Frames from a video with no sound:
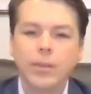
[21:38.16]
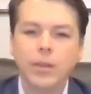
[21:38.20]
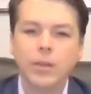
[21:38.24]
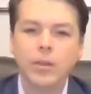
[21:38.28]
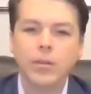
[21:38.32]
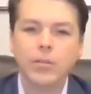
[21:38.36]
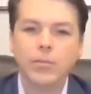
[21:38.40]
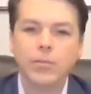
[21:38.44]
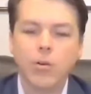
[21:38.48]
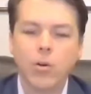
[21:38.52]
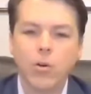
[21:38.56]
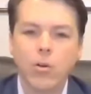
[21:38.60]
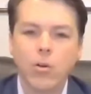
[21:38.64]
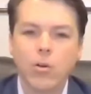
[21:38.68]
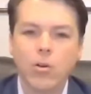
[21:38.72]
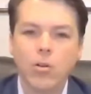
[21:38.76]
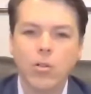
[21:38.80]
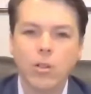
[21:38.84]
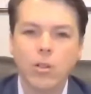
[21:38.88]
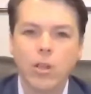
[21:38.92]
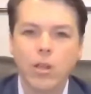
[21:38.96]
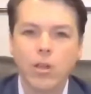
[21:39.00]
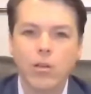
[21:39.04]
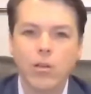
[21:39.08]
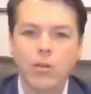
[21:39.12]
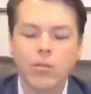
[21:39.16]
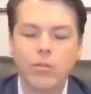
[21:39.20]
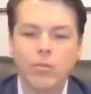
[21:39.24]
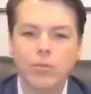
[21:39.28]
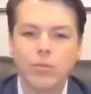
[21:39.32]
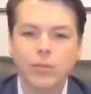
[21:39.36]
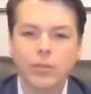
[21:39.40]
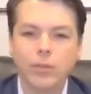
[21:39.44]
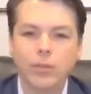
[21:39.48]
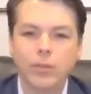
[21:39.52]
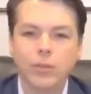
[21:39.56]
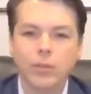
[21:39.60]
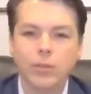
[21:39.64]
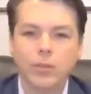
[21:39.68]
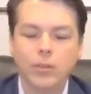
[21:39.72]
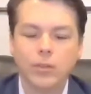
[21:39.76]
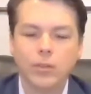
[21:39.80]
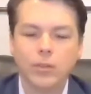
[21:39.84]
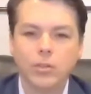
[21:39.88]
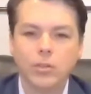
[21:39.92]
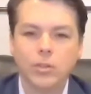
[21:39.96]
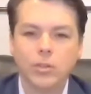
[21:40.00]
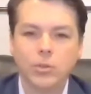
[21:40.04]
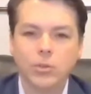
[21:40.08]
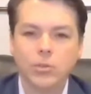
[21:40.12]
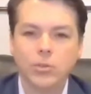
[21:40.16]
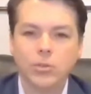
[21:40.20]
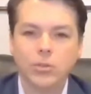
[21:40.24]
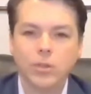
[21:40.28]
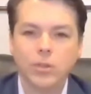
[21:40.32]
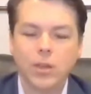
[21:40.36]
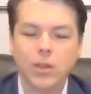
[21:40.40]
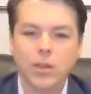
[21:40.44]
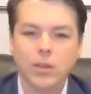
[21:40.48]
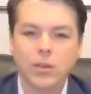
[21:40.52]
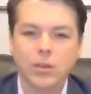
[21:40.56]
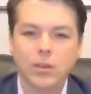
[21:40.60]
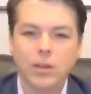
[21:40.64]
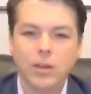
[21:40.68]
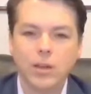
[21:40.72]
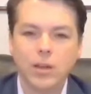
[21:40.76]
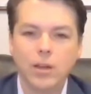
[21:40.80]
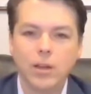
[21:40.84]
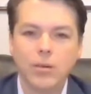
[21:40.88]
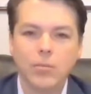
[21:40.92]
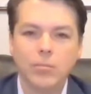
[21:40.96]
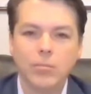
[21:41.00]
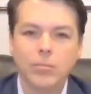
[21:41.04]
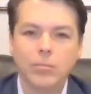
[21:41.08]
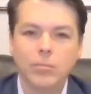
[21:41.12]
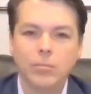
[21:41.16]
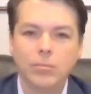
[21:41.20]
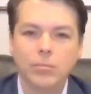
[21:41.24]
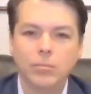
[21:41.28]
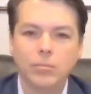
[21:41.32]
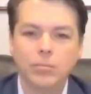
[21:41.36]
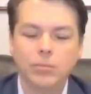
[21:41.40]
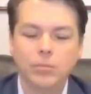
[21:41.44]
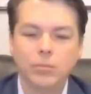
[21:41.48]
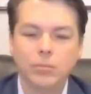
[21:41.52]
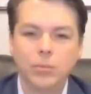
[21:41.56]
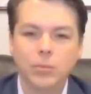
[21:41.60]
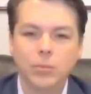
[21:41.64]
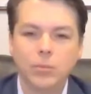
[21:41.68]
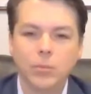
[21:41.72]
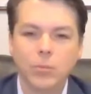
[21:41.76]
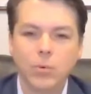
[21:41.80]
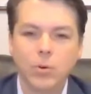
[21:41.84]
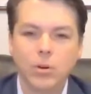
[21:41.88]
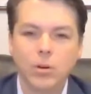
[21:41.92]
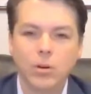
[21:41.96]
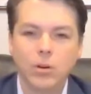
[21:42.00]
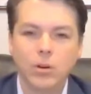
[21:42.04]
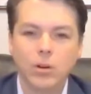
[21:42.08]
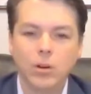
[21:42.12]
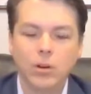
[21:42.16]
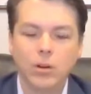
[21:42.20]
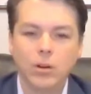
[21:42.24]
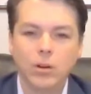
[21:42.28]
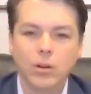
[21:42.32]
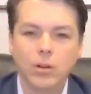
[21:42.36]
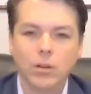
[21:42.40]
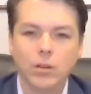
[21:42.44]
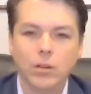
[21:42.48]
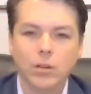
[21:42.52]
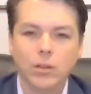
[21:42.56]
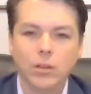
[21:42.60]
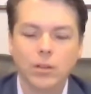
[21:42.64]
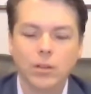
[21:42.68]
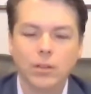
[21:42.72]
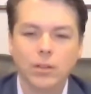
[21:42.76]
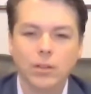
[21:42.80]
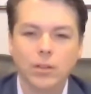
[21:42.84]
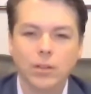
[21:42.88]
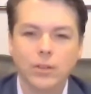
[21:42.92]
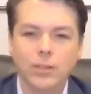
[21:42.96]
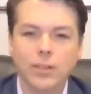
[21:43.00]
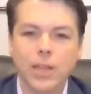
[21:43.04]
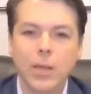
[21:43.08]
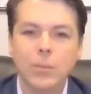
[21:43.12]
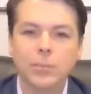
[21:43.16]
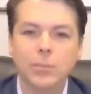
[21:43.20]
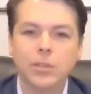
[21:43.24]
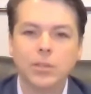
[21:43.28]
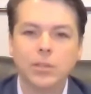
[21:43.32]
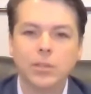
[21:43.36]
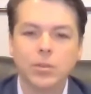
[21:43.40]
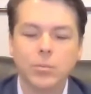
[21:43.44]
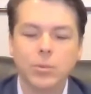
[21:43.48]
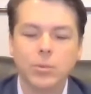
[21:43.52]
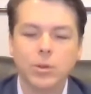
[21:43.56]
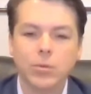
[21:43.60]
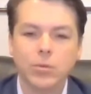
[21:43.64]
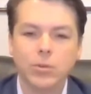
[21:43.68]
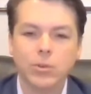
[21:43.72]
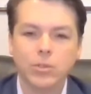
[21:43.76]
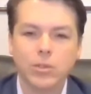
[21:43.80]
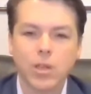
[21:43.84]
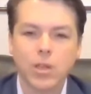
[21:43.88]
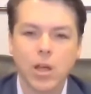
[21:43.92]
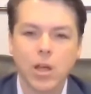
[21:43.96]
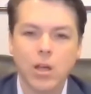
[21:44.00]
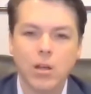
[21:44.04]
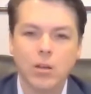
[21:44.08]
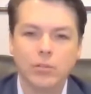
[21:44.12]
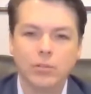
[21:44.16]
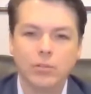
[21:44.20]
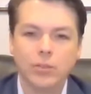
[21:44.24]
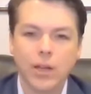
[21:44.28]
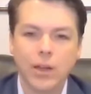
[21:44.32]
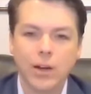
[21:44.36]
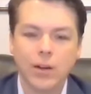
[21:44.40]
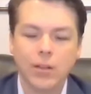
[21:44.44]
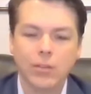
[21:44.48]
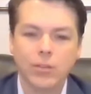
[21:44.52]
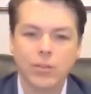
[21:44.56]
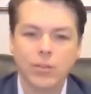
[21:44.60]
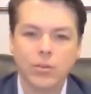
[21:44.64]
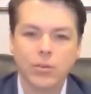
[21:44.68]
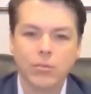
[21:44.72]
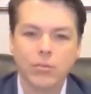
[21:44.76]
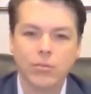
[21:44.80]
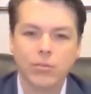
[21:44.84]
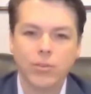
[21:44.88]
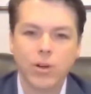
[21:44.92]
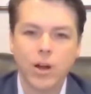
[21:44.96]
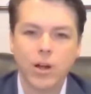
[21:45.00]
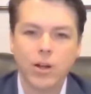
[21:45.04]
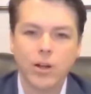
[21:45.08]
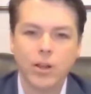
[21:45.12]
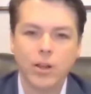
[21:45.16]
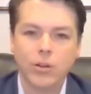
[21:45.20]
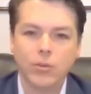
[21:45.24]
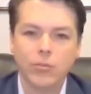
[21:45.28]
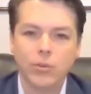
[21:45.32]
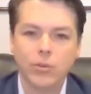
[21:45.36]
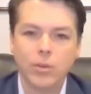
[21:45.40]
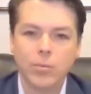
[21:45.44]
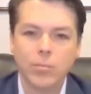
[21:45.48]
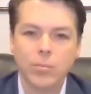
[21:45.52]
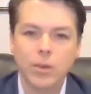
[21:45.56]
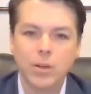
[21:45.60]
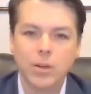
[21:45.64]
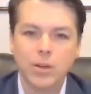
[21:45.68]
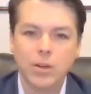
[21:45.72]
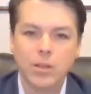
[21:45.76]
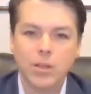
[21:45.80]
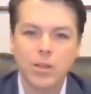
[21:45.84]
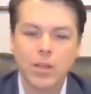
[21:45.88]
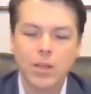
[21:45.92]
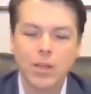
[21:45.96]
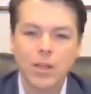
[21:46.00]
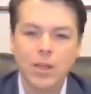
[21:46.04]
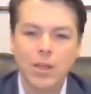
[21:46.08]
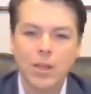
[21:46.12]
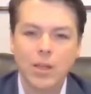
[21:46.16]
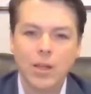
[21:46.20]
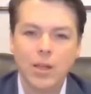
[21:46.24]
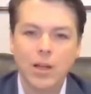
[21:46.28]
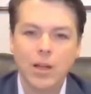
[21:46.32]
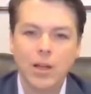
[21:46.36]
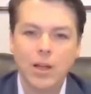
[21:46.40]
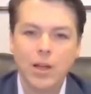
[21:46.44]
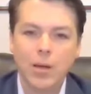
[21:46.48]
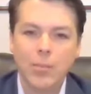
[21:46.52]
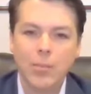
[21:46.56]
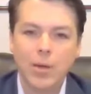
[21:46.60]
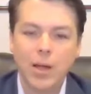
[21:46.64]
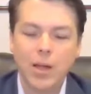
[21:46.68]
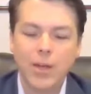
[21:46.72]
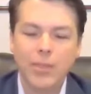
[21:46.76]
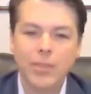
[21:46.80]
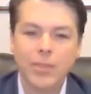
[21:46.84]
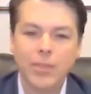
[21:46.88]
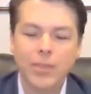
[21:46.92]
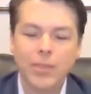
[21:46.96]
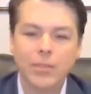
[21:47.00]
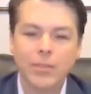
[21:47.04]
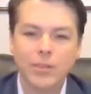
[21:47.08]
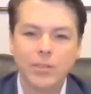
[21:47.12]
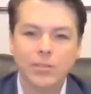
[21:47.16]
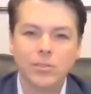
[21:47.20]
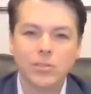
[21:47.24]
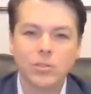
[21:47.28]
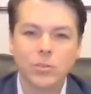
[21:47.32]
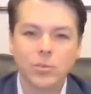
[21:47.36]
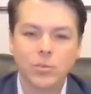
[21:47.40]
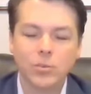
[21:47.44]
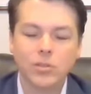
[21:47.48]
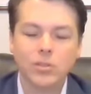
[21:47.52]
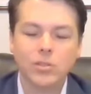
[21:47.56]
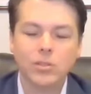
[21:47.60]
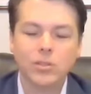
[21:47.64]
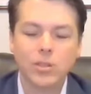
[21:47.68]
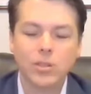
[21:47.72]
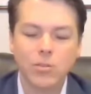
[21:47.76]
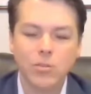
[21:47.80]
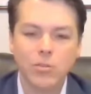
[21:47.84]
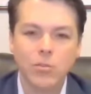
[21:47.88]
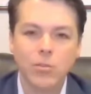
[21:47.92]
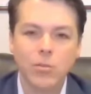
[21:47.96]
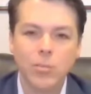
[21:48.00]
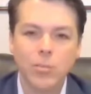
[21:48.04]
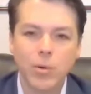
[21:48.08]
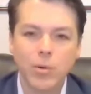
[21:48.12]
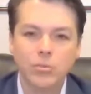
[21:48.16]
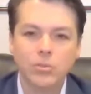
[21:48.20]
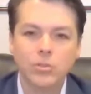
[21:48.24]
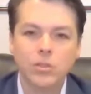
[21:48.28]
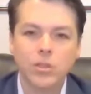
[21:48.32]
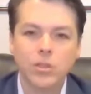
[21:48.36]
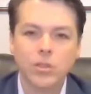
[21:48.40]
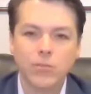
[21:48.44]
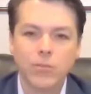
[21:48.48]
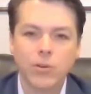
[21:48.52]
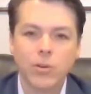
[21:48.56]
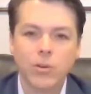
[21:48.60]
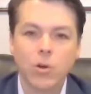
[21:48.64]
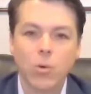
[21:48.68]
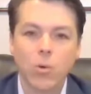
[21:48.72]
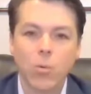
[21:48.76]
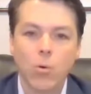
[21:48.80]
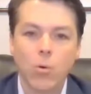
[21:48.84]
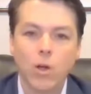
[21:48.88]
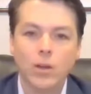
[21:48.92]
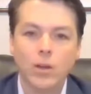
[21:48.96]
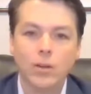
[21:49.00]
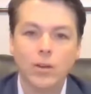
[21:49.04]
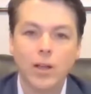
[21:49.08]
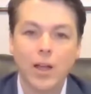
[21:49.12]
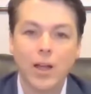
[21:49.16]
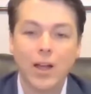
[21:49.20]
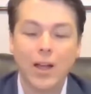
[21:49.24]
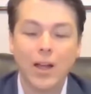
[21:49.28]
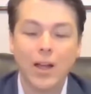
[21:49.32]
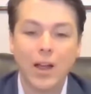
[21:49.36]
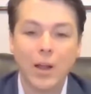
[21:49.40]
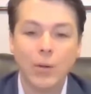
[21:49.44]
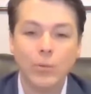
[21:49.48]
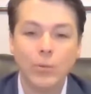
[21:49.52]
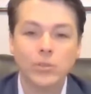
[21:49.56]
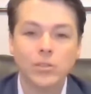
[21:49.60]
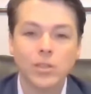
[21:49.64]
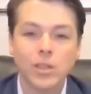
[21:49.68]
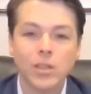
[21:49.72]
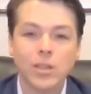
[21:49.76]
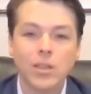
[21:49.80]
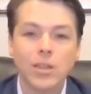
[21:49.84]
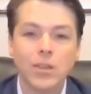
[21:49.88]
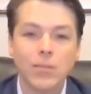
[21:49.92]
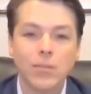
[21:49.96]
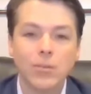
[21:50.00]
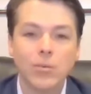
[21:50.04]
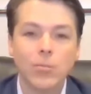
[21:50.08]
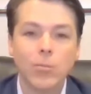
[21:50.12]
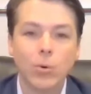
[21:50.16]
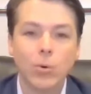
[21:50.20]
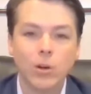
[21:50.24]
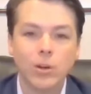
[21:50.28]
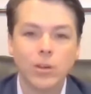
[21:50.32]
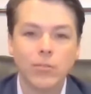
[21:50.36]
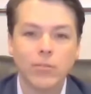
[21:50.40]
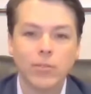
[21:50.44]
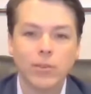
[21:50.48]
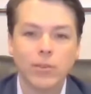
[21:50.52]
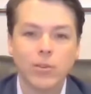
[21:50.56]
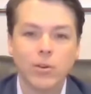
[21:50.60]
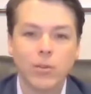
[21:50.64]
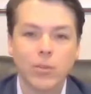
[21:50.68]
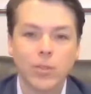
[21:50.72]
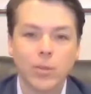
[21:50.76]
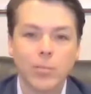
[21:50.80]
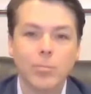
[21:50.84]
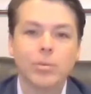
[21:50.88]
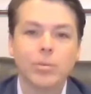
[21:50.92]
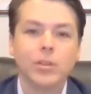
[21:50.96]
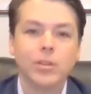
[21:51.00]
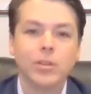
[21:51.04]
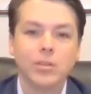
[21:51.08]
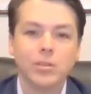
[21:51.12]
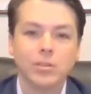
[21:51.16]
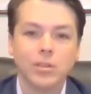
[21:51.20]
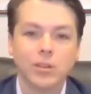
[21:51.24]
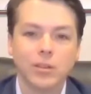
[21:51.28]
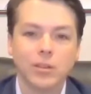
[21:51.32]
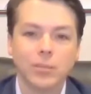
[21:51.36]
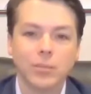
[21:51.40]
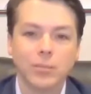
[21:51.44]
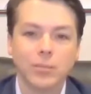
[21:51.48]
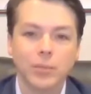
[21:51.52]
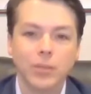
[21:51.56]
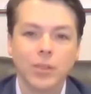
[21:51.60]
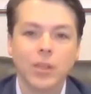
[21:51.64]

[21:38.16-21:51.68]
think of all of the issues that were attempted to be resolved out of the Good Friday Agreement. I think this is still the most difficult one. I would say even more difficult than policing.